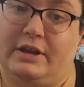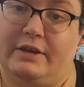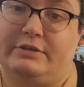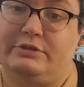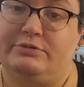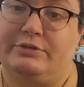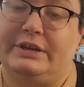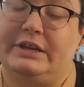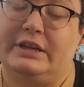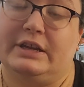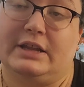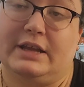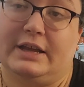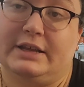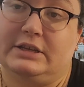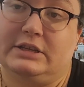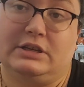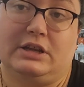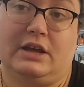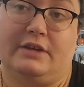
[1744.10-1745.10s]
I was reading it, I
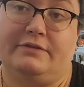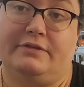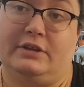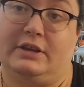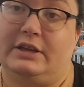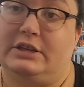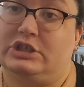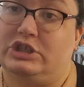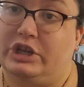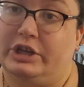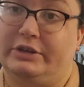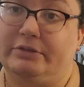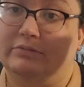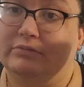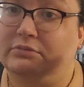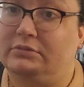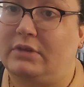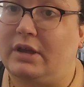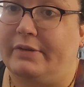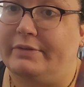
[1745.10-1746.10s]
did not feel like shit.
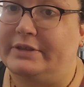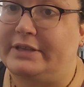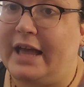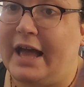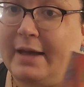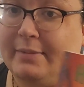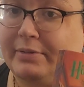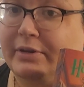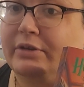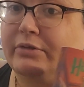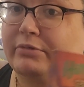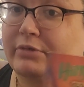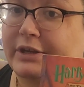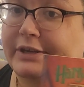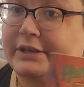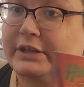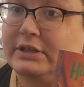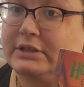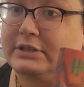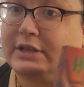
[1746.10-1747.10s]
I was happy to
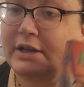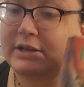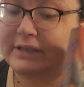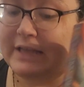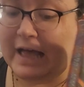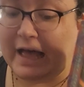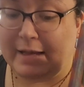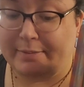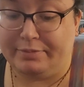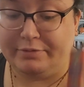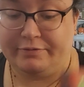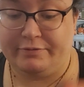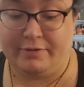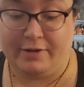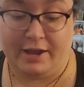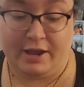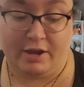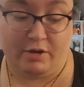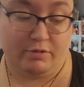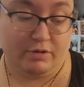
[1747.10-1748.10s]
read this. I was happy for
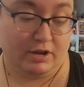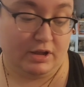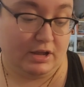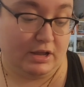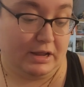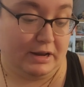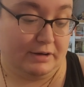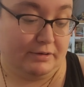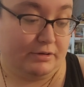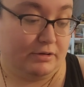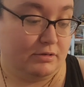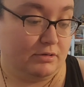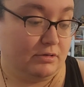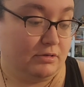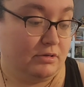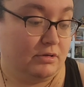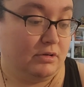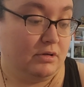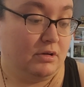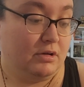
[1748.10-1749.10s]
Harry and
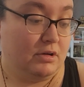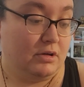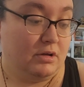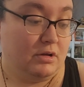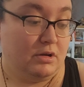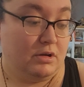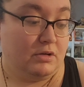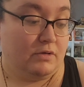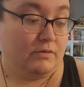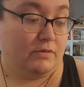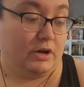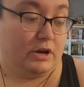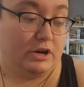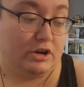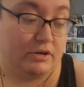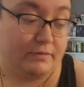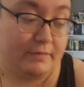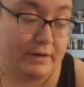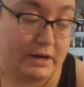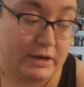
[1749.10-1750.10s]
Ron
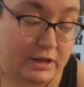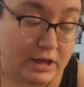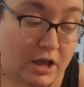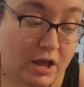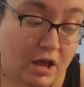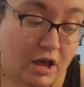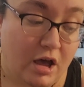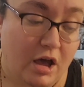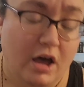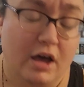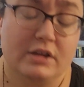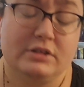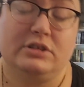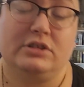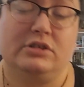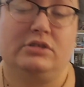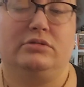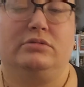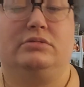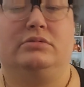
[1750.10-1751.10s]
and Hermione.
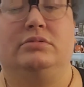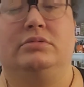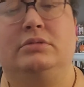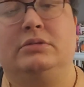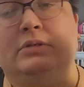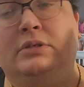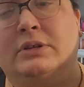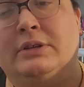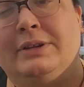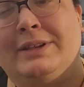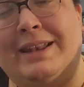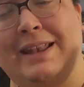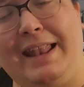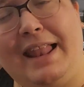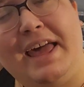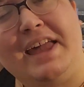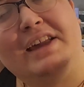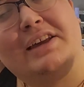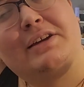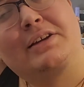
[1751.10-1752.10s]
Also,
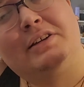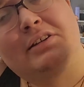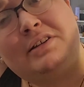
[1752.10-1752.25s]
like,